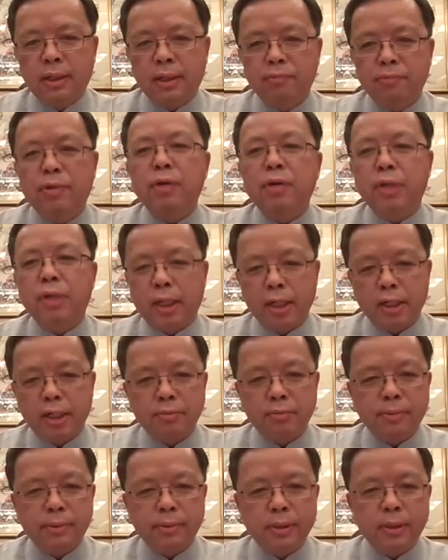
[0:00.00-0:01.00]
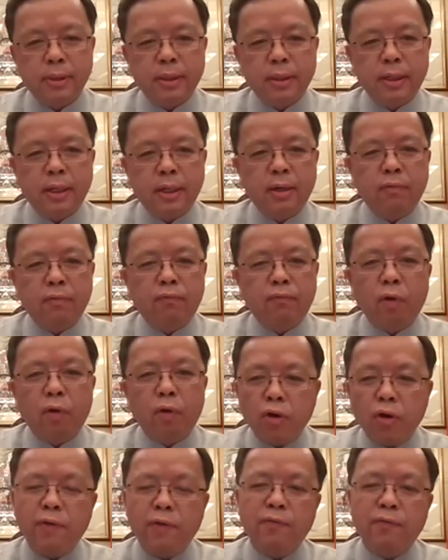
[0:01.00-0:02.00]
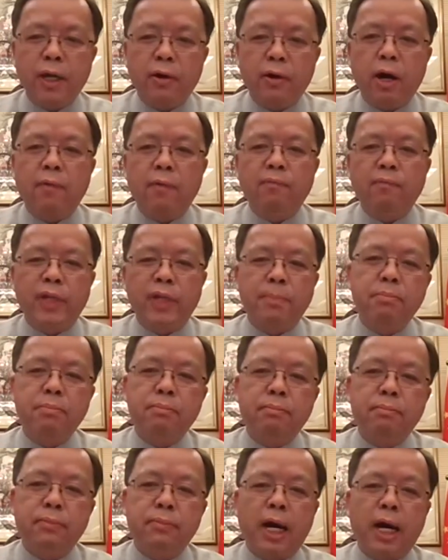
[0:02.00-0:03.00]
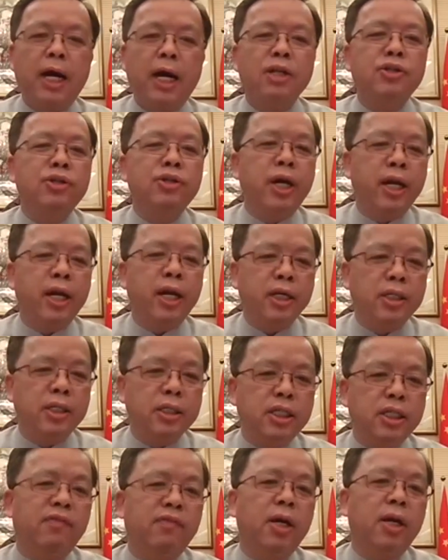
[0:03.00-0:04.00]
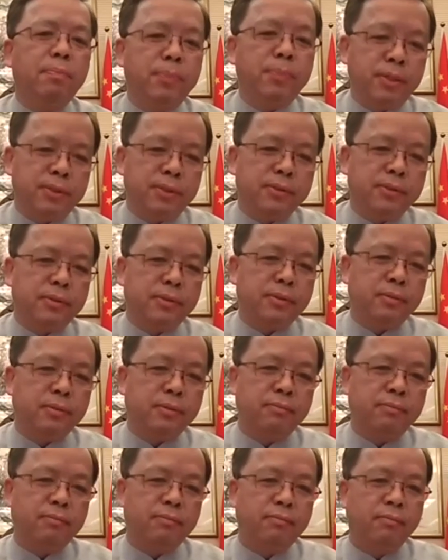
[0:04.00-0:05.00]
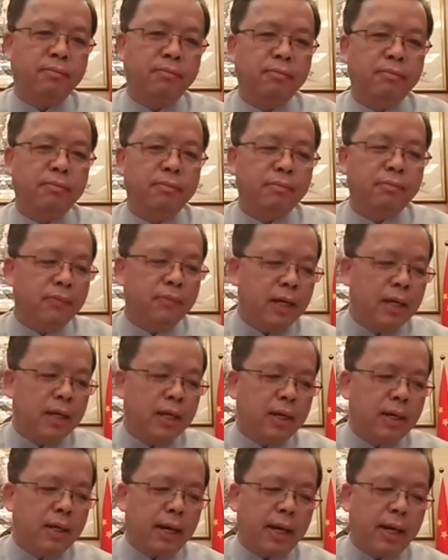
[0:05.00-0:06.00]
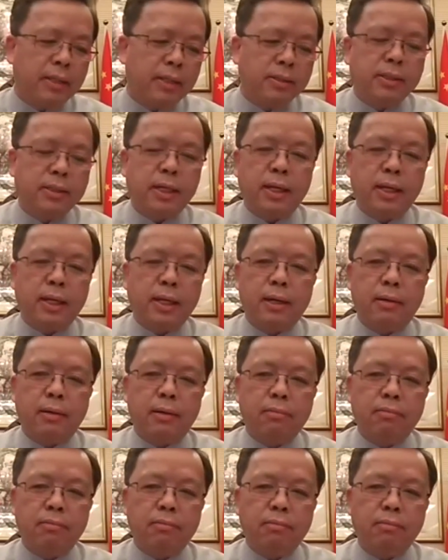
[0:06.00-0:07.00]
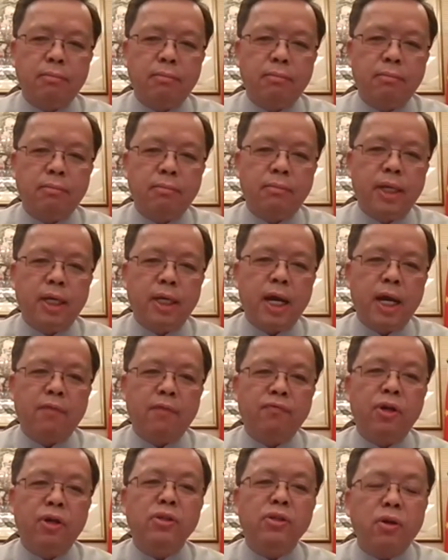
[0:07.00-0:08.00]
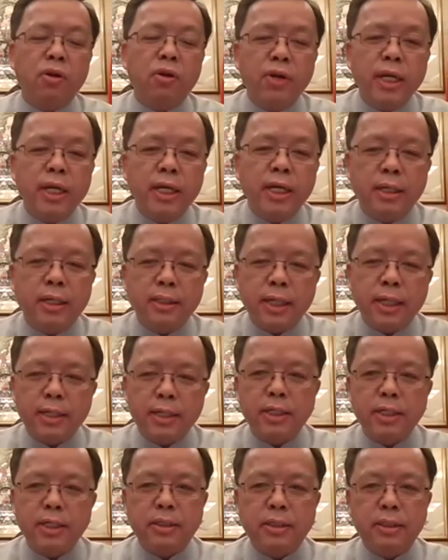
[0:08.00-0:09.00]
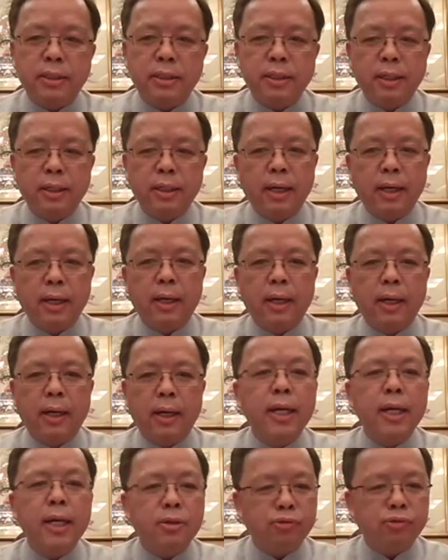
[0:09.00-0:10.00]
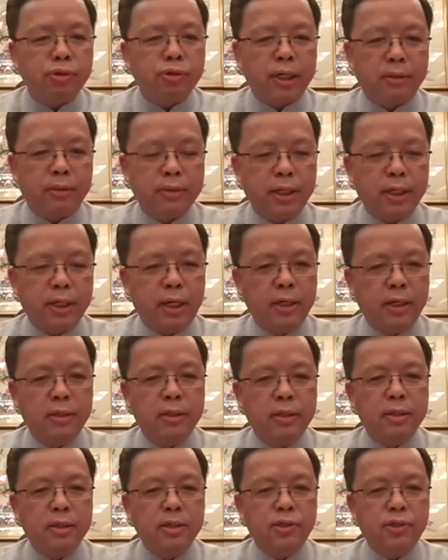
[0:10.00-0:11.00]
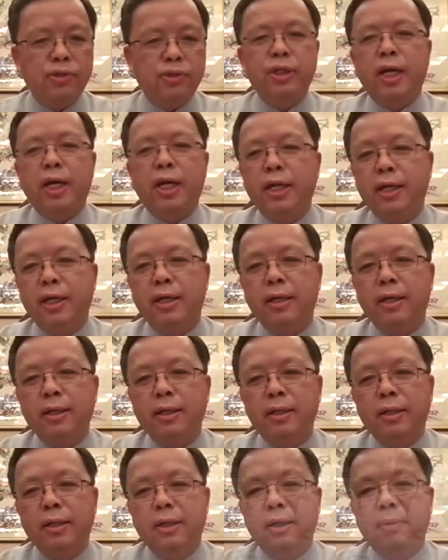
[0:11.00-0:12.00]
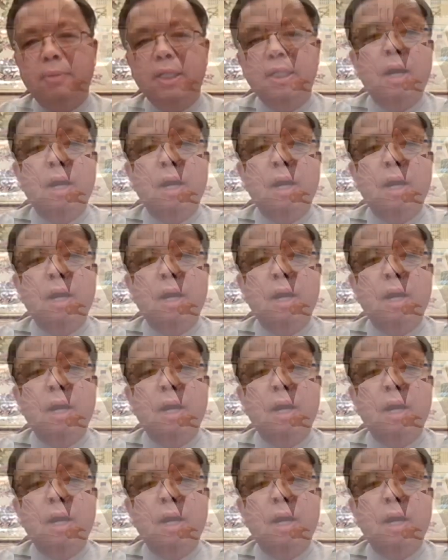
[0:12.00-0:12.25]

around the globe, 4 of them are Chinese developers. And they have not only conducted clinical trial in China, but